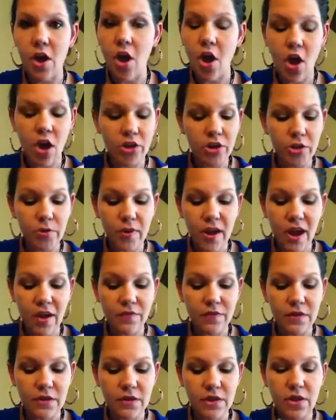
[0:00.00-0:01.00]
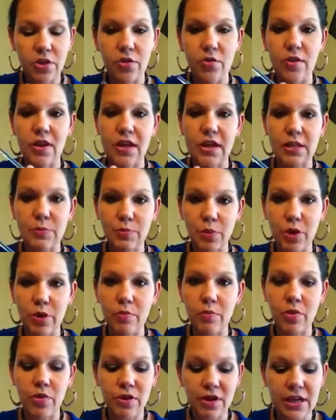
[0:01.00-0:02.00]
all you have to do is
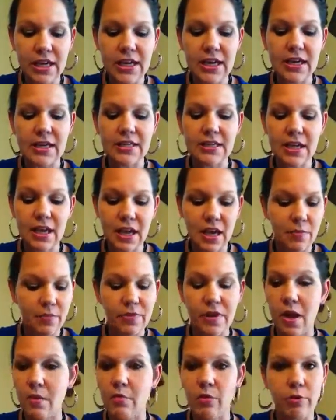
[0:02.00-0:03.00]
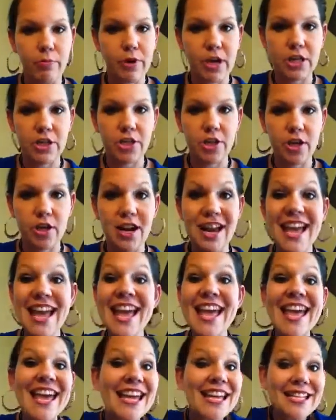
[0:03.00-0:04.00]
put more heat and apply more pressure.
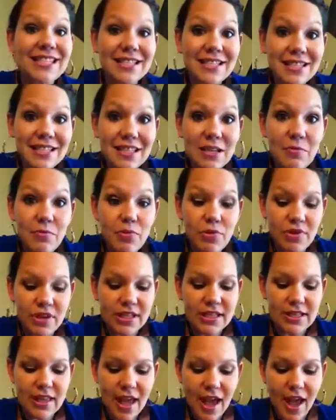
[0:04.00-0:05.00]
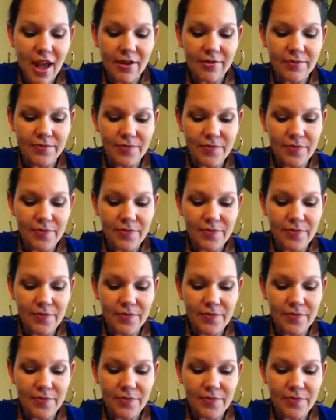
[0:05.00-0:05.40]
It's as simple as that.